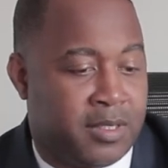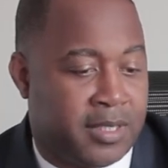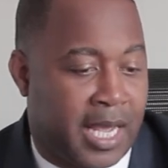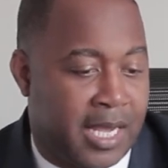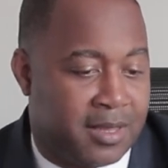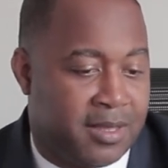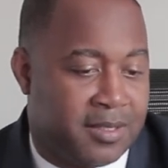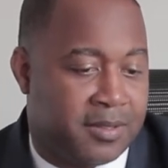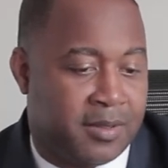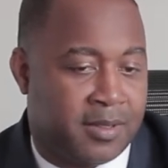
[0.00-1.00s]
take
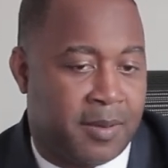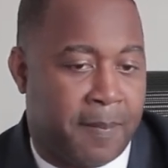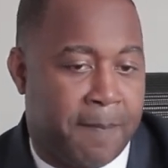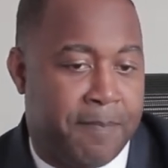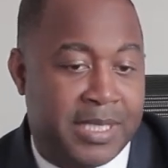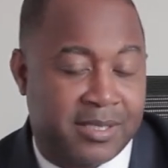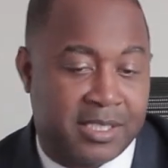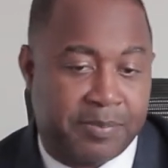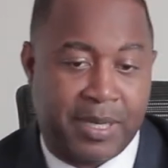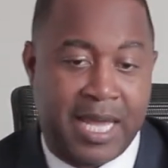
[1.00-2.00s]
this
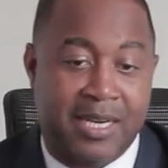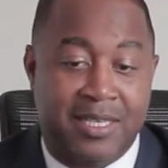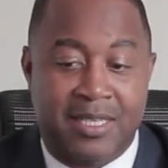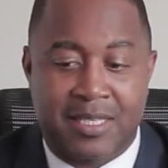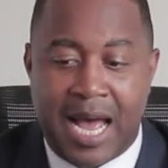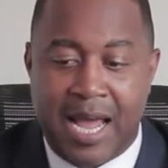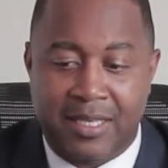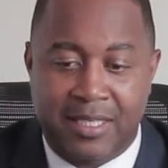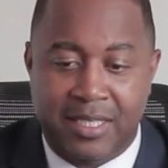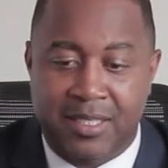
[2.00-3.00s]
business plan and this
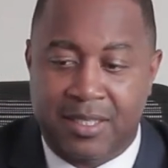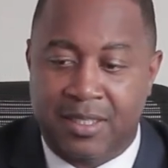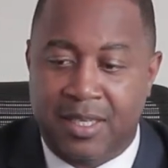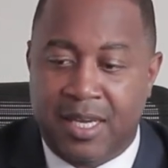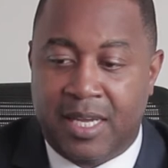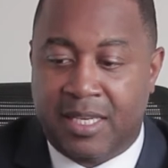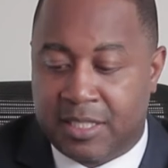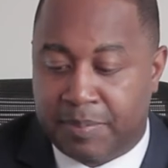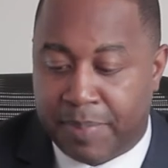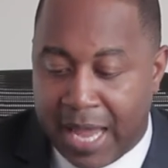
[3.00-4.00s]
idea and
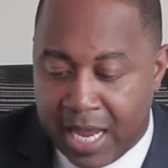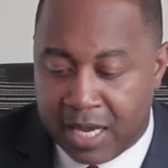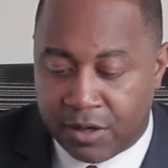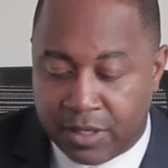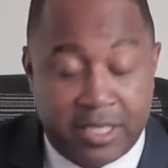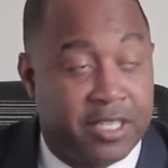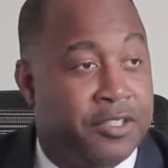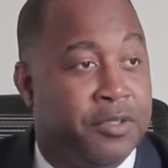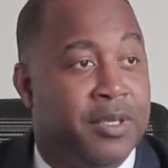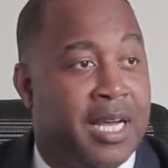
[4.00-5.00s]
expand on it
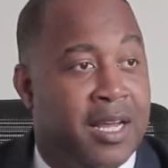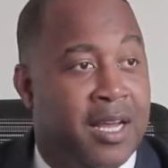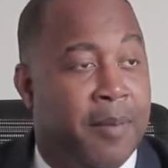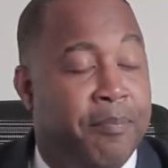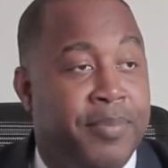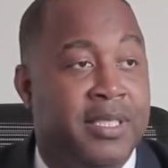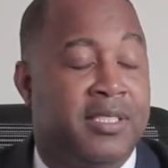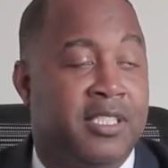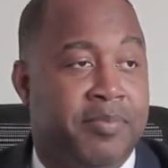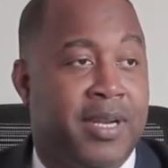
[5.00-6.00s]
into a, a
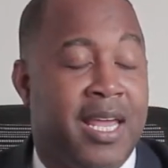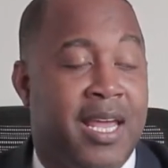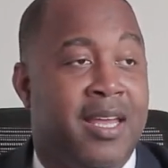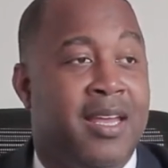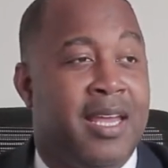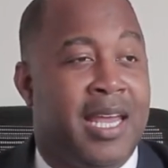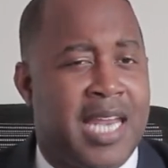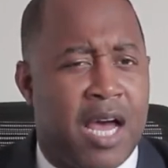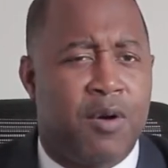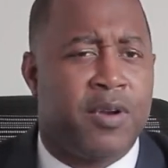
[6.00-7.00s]
business plan. And
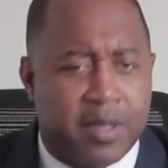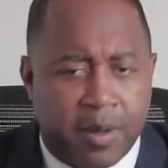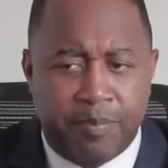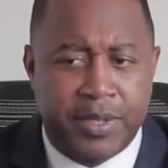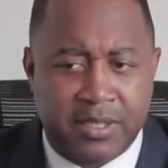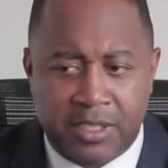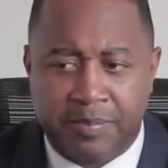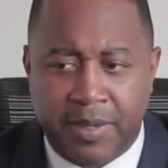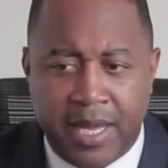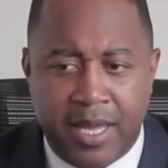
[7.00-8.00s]
not only a business
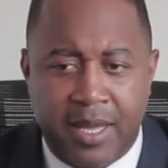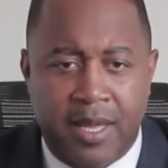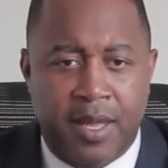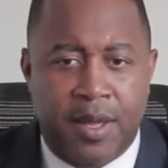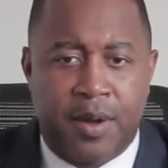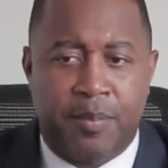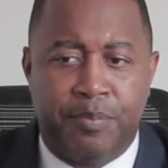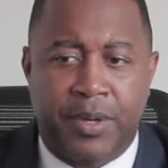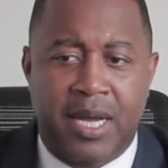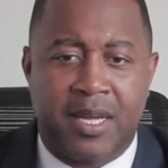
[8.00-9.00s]
plan,
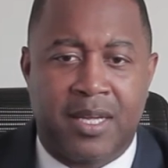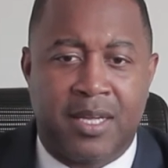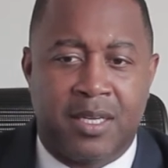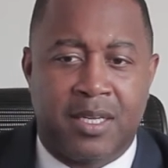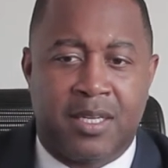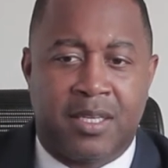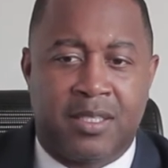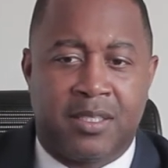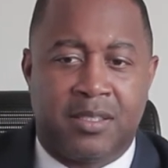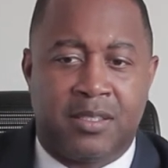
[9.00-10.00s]
but
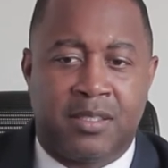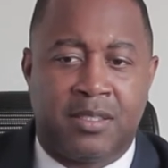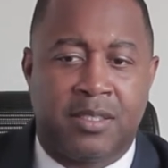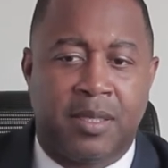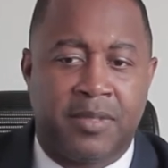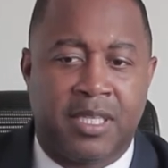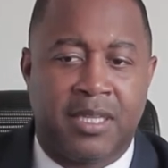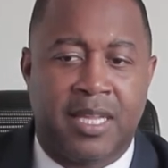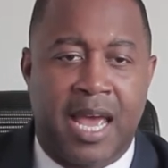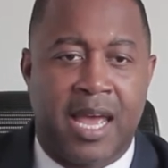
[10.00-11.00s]

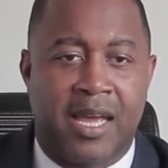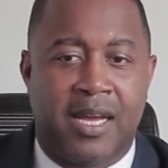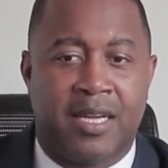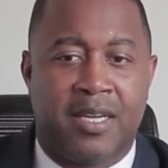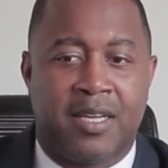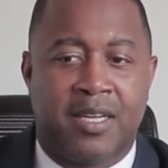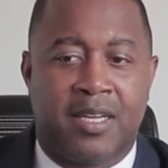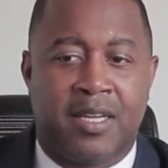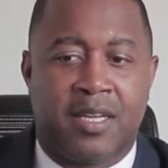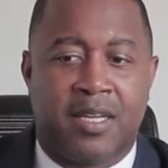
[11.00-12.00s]
something that
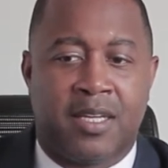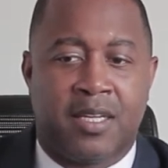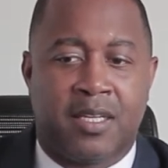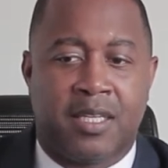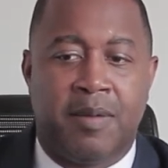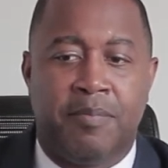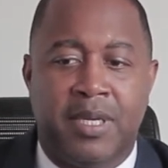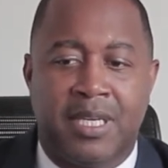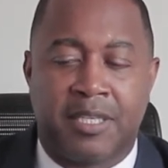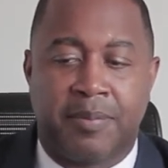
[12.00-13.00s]
can
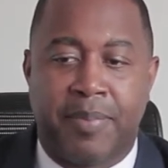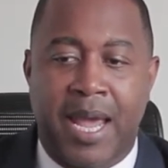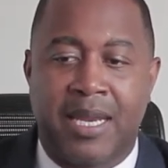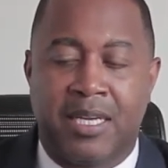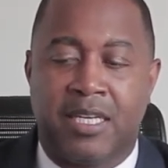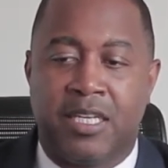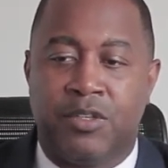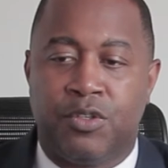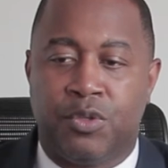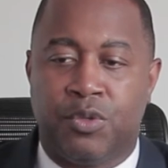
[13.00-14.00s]
be expanded
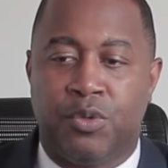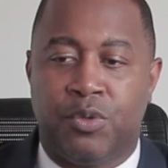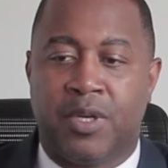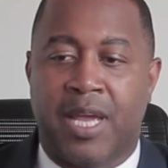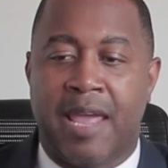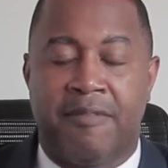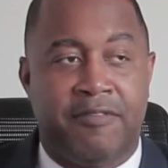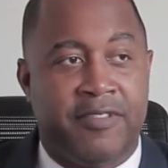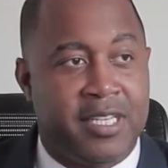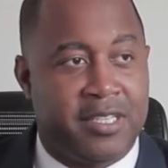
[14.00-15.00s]
into a
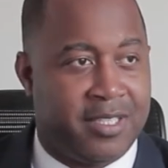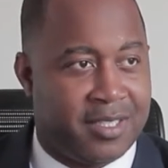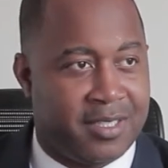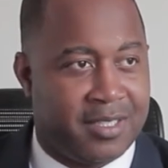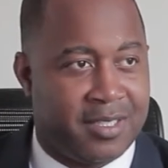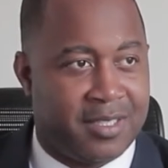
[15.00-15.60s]
vision